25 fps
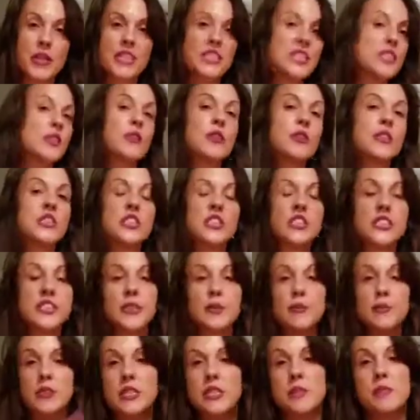So it just
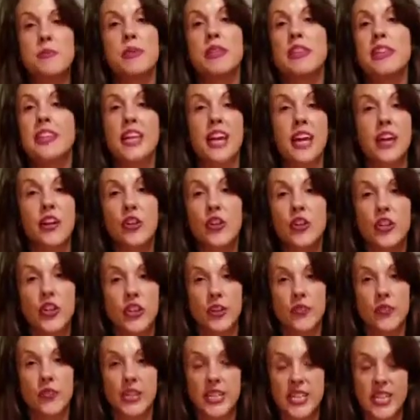seems to be the energy
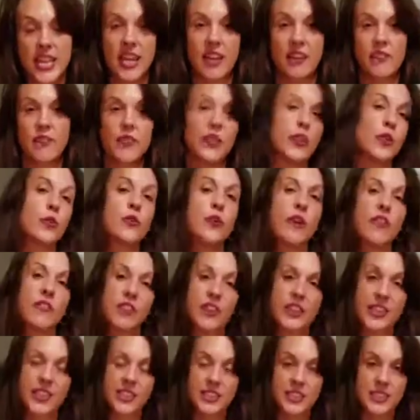of the day for whoever
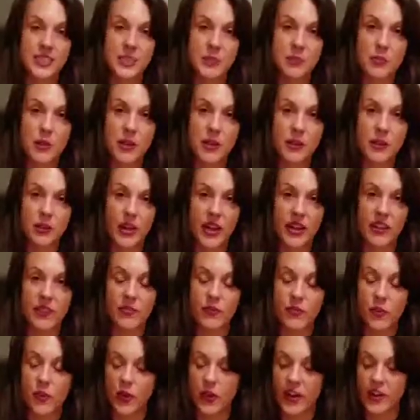needs to be read
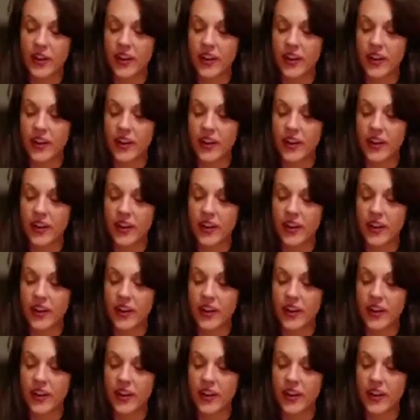for.